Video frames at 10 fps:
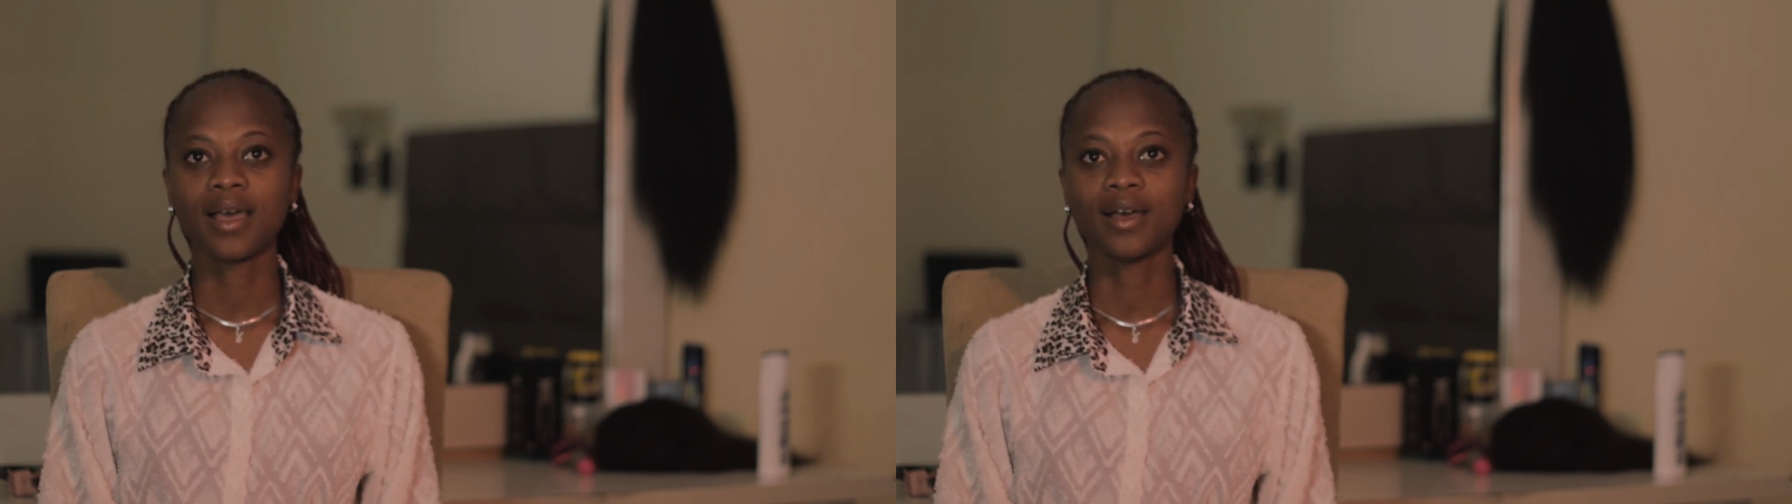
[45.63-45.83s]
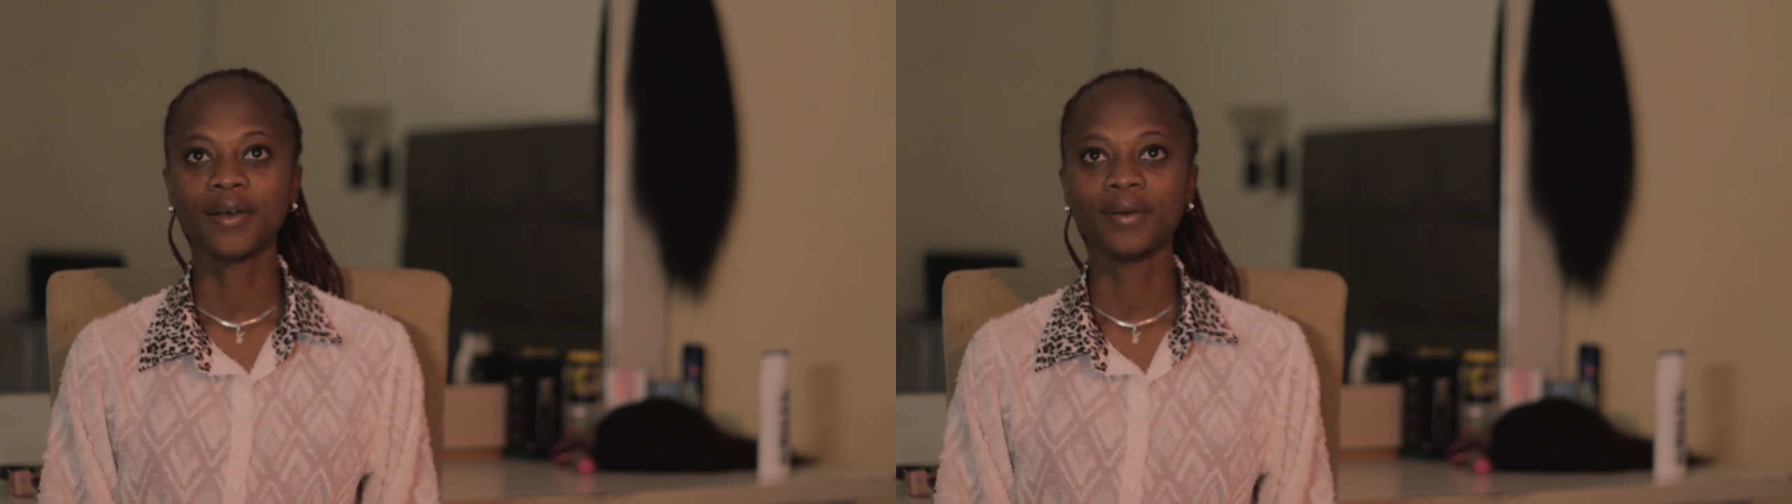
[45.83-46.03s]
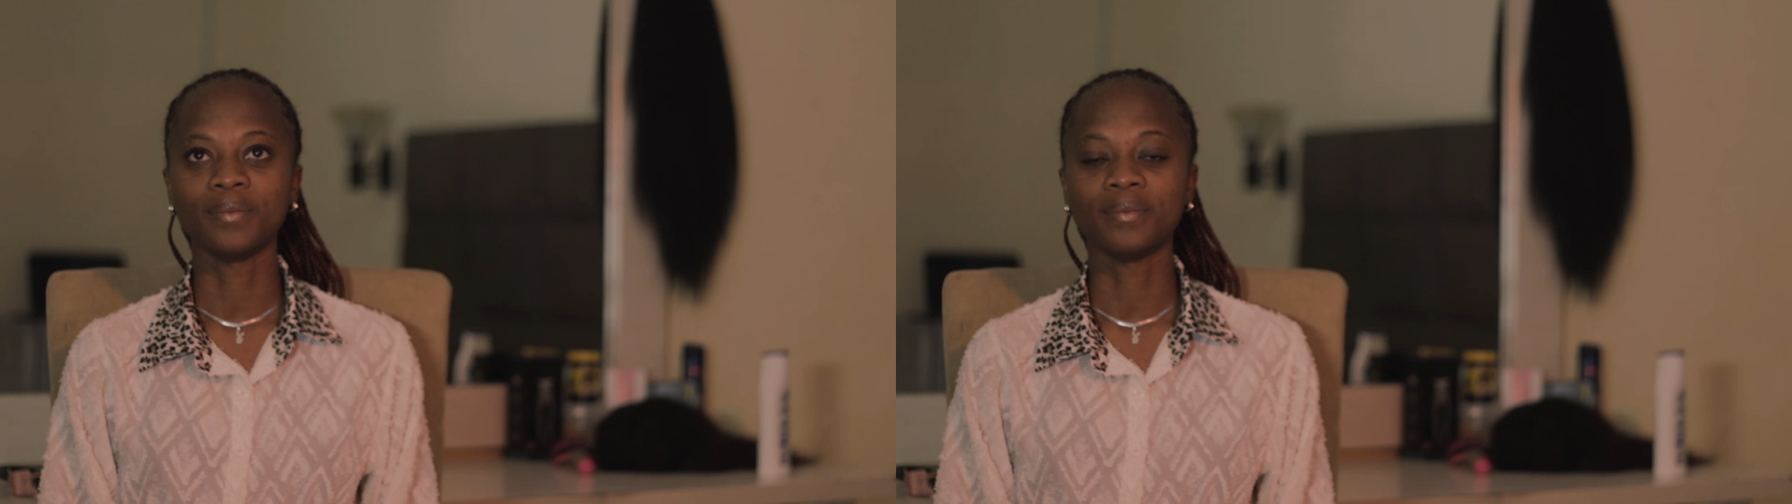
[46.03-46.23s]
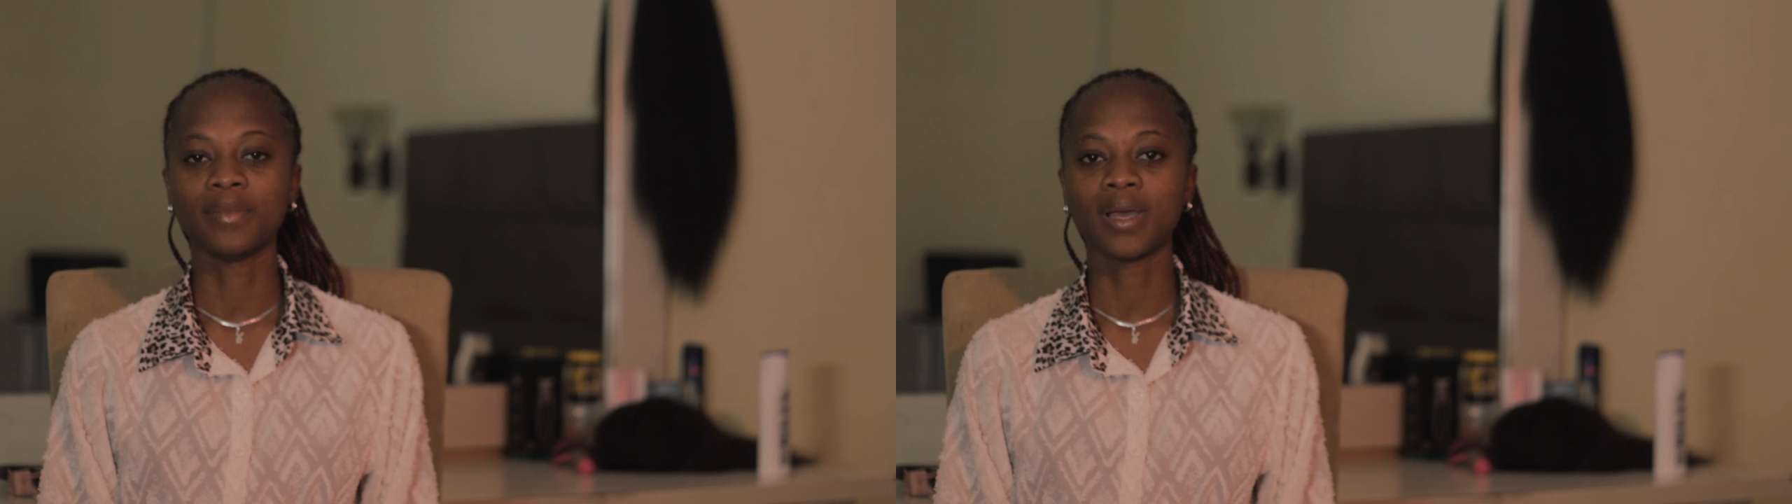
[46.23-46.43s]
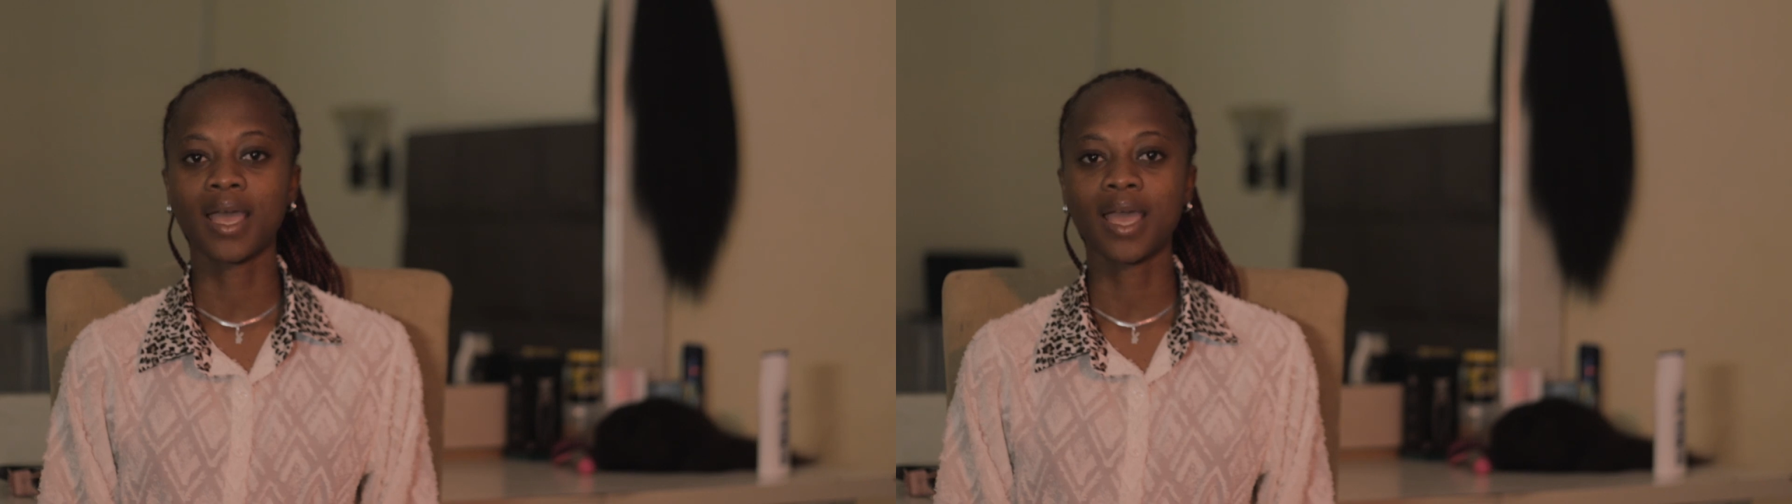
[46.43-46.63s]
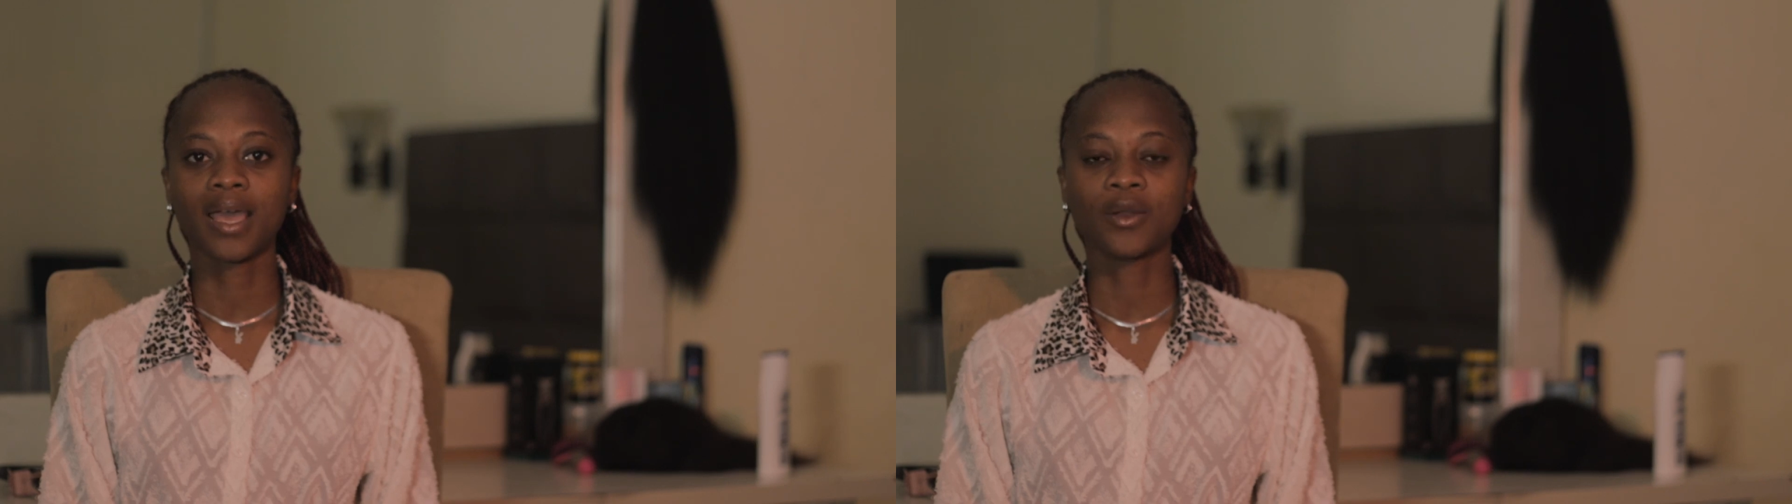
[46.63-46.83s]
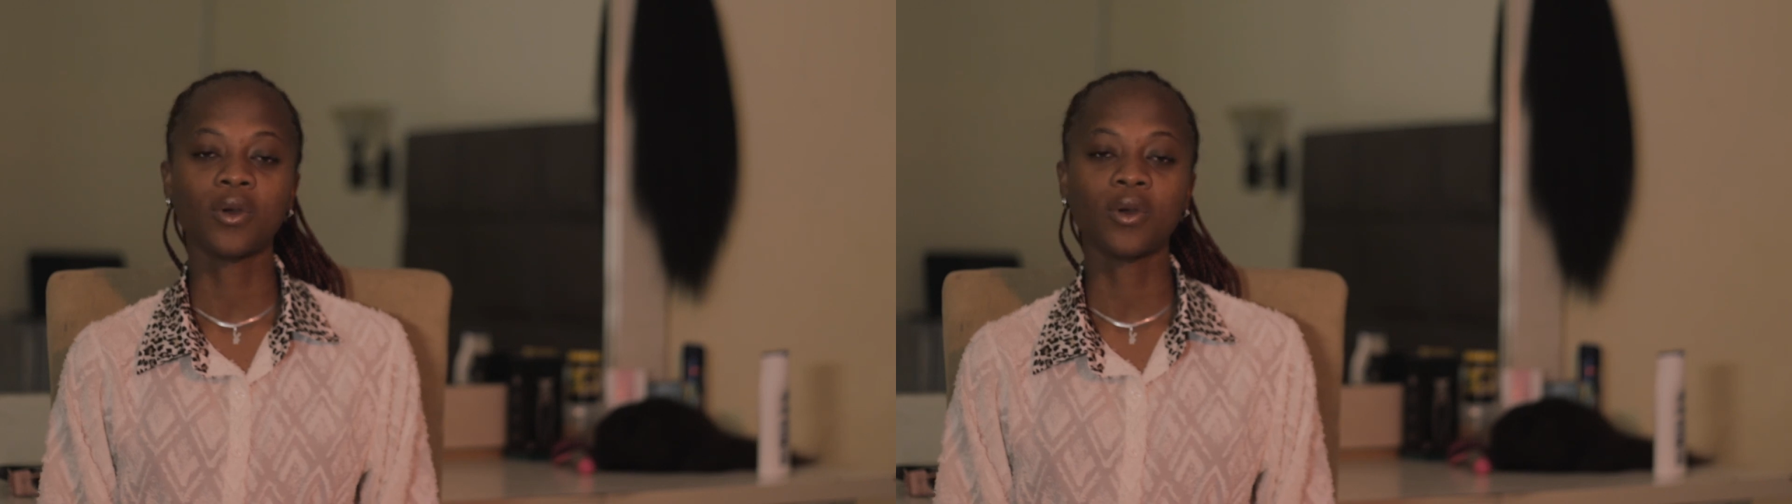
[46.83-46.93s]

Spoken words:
Since I